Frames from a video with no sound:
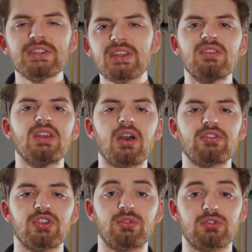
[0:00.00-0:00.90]
Disney
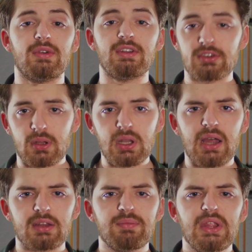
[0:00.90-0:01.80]
does use screens a
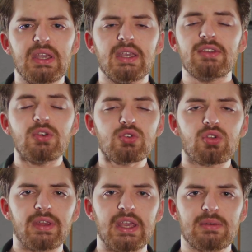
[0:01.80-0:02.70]
lot, it's usually